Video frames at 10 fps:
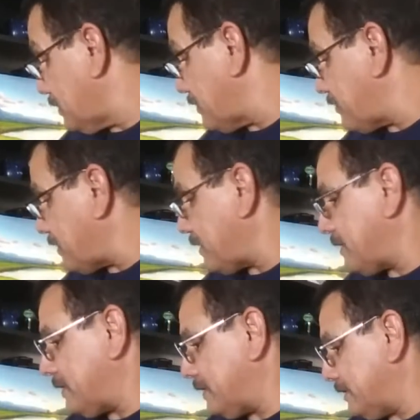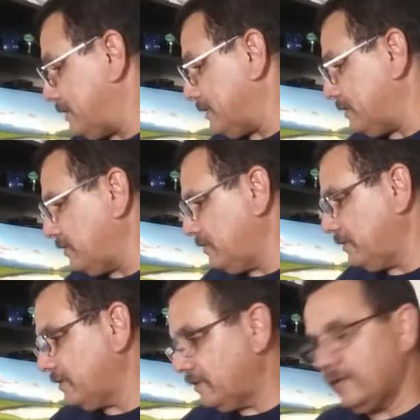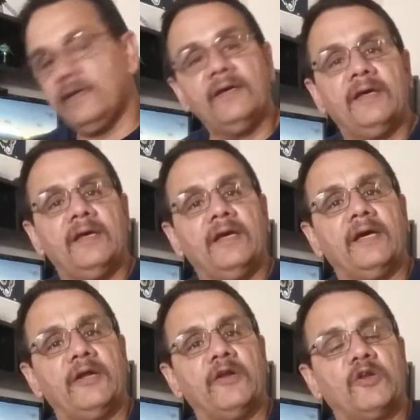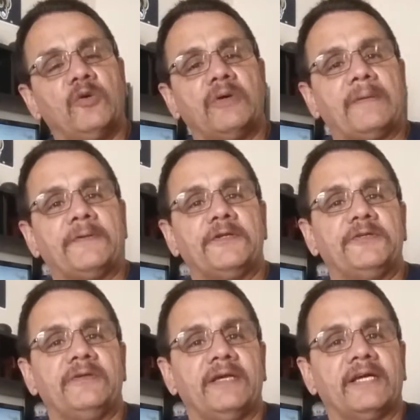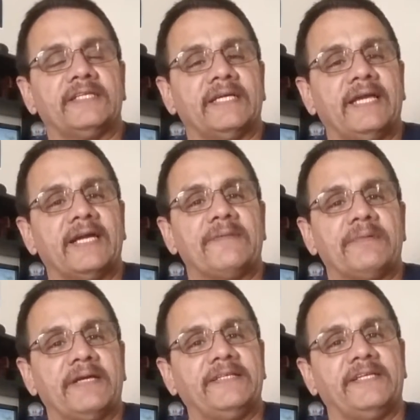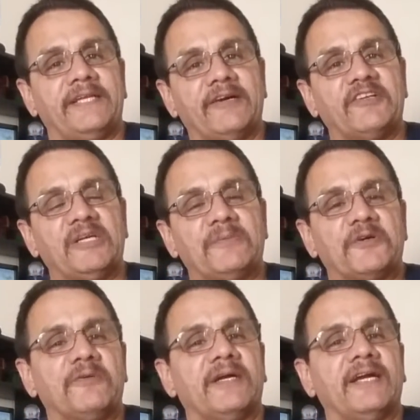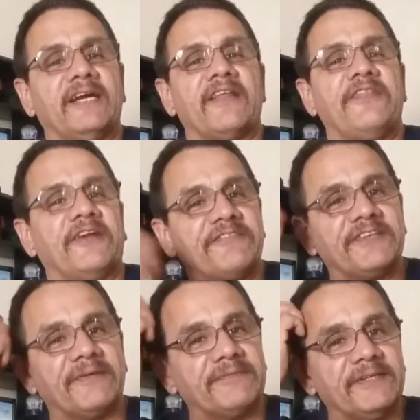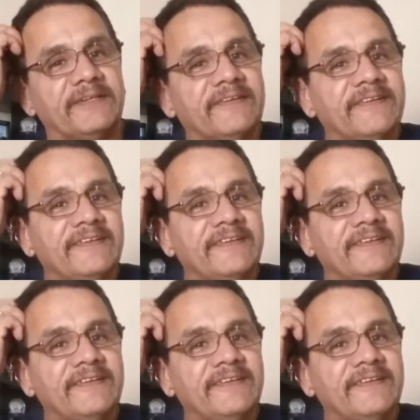I think I don't know what I'm gonna do next. I can't complain to Dell anymore, right? I gotta think of something.